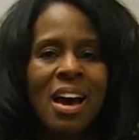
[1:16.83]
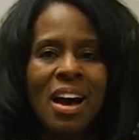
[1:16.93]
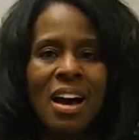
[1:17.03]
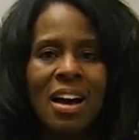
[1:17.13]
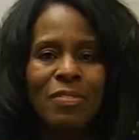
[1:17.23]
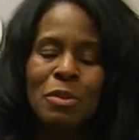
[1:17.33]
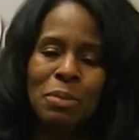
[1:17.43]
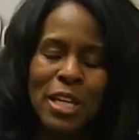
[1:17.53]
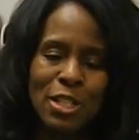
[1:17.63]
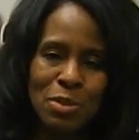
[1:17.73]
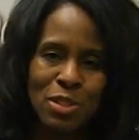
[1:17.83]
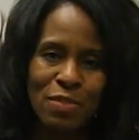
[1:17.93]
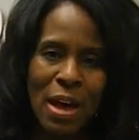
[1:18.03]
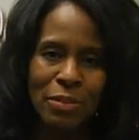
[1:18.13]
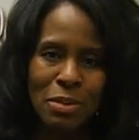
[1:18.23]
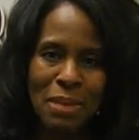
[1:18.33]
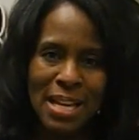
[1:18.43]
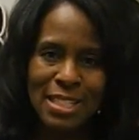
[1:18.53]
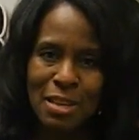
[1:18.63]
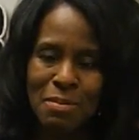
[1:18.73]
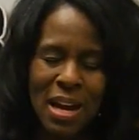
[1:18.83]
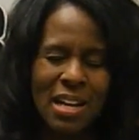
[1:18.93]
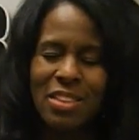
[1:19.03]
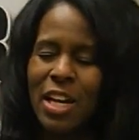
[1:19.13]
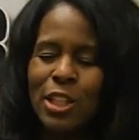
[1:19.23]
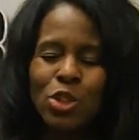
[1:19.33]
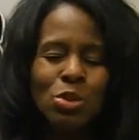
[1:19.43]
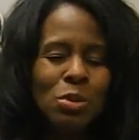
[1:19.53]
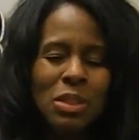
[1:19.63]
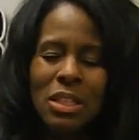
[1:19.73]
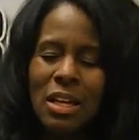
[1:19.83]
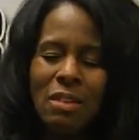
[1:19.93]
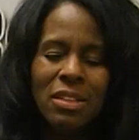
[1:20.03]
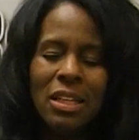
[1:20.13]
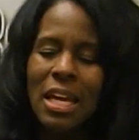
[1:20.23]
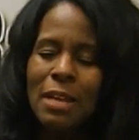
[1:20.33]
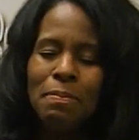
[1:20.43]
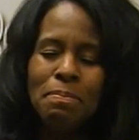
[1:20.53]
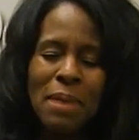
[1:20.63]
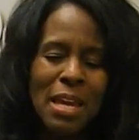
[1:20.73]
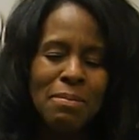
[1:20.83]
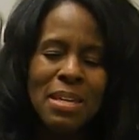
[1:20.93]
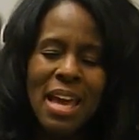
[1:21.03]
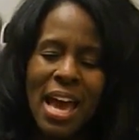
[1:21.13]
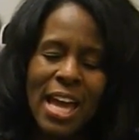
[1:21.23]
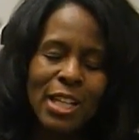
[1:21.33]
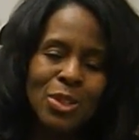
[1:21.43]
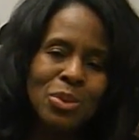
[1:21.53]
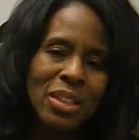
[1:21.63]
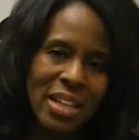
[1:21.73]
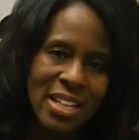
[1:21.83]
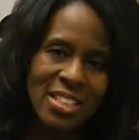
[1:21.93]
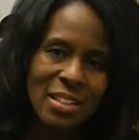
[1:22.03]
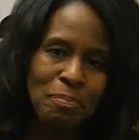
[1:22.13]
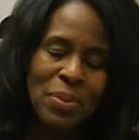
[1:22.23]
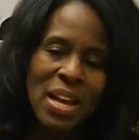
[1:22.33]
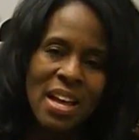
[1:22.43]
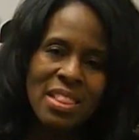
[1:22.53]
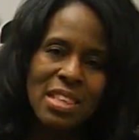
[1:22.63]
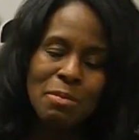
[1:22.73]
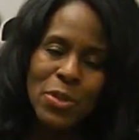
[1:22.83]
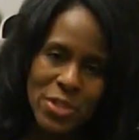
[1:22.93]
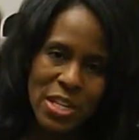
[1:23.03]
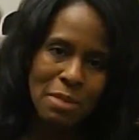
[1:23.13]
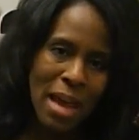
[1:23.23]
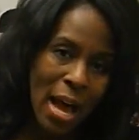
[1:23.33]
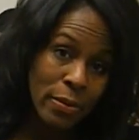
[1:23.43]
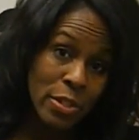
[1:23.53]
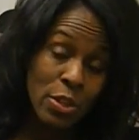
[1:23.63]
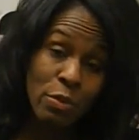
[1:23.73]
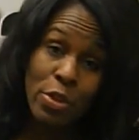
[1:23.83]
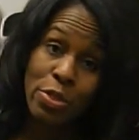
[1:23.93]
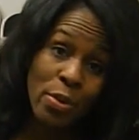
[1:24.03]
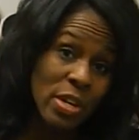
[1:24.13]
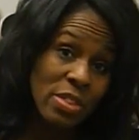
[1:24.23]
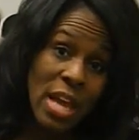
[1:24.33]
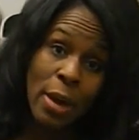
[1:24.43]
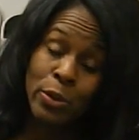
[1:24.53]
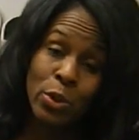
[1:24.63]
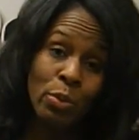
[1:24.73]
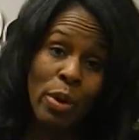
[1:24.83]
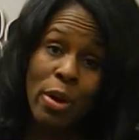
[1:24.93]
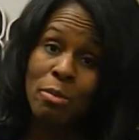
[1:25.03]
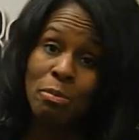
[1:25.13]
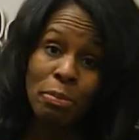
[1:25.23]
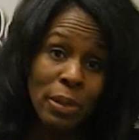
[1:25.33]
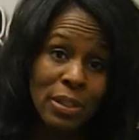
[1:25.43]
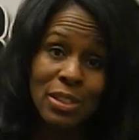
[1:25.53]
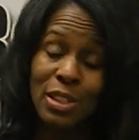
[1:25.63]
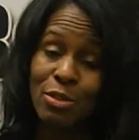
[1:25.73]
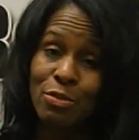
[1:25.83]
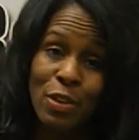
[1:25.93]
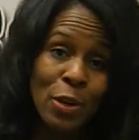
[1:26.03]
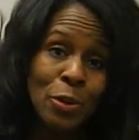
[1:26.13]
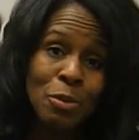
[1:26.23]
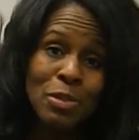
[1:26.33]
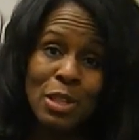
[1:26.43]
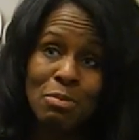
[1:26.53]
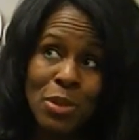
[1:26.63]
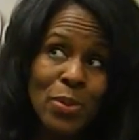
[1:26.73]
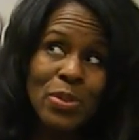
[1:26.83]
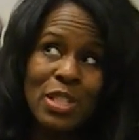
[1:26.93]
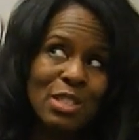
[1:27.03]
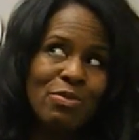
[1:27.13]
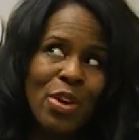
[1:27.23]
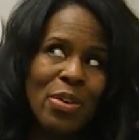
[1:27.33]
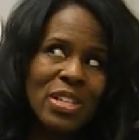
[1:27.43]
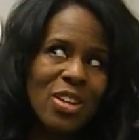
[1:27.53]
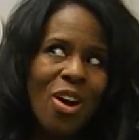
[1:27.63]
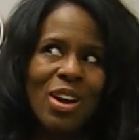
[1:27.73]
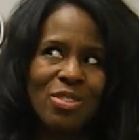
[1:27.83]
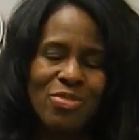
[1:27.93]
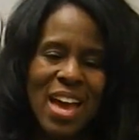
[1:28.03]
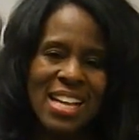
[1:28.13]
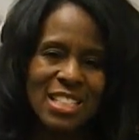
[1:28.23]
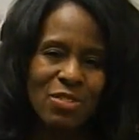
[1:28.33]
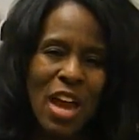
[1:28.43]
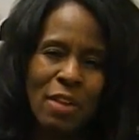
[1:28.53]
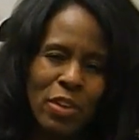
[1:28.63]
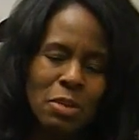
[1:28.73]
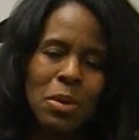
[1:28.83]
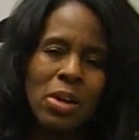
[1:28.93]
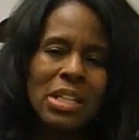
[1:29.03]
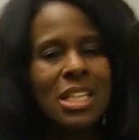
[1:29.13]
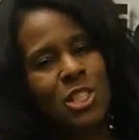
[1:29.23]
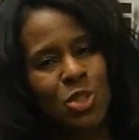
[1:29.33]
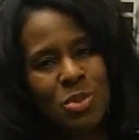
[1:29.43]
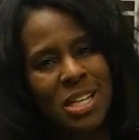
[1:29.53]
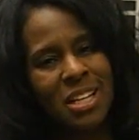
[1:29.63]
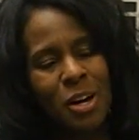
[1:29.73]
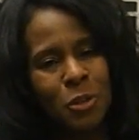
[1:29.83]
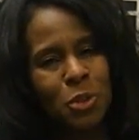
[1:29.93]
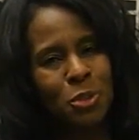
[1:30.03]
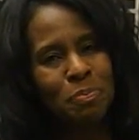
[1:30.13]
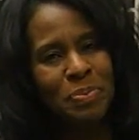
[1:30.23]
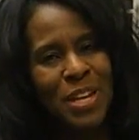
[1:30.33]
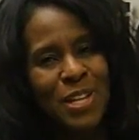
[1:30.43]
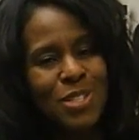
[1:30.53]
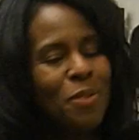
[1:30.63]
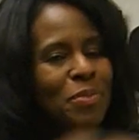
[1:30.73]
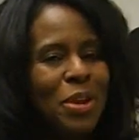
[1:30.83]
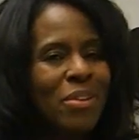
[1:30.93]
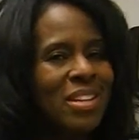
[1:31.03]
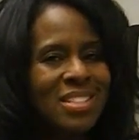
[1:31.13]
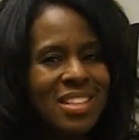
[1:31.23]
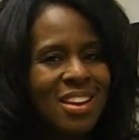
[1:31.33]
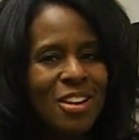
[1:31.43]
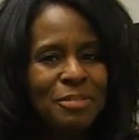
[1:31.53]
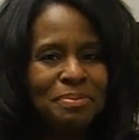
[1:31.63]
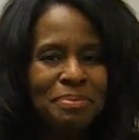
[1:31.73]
Uh, the place was founded by somebody that I truly love, the late Mayme Agnew Clayton. The museum houses over 30,000 rare books and films and music and various artifacts of African American history and culture. So there it is there,